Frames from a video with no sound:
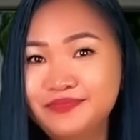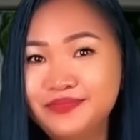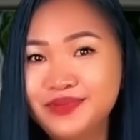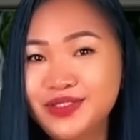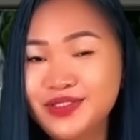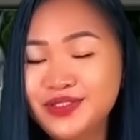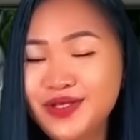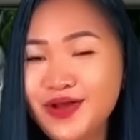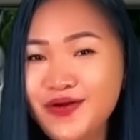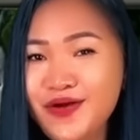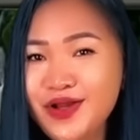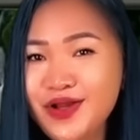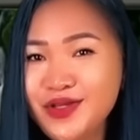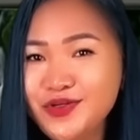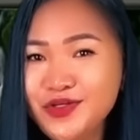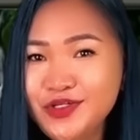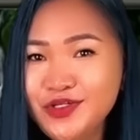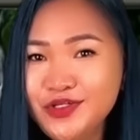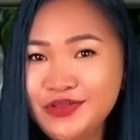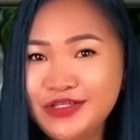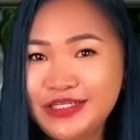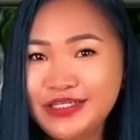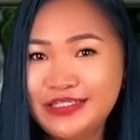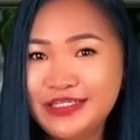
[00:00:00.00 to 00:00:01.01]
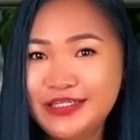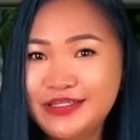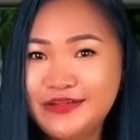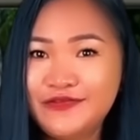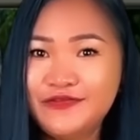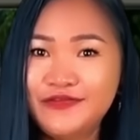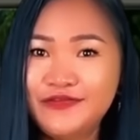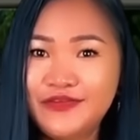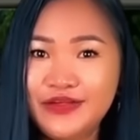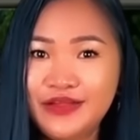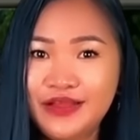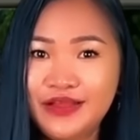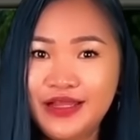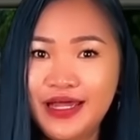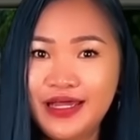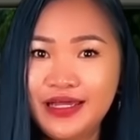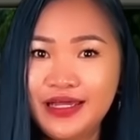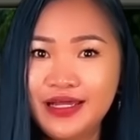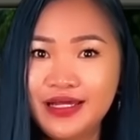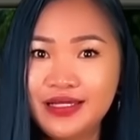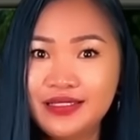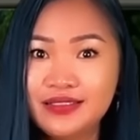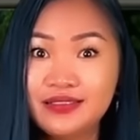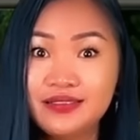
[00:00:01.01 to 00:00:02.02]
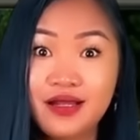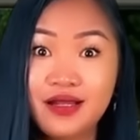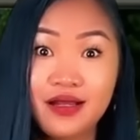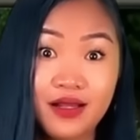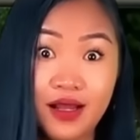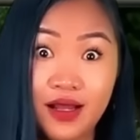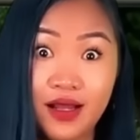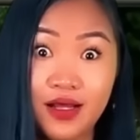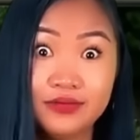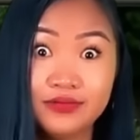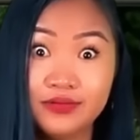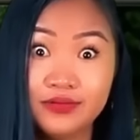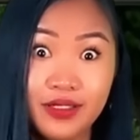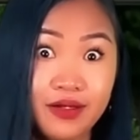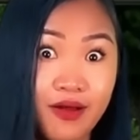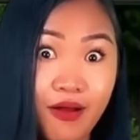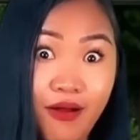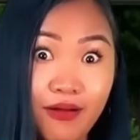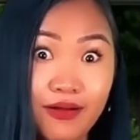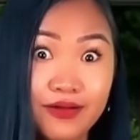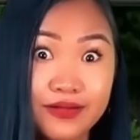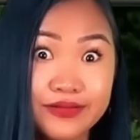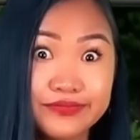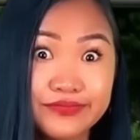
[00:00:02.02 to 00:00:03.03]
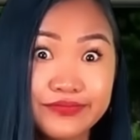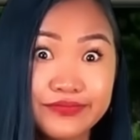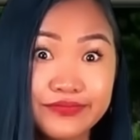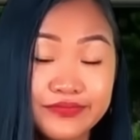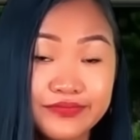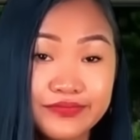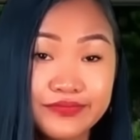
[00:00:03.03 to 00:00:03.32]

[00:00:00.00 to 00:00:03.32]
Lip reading: So I usually didn't feel like I stuck out at all.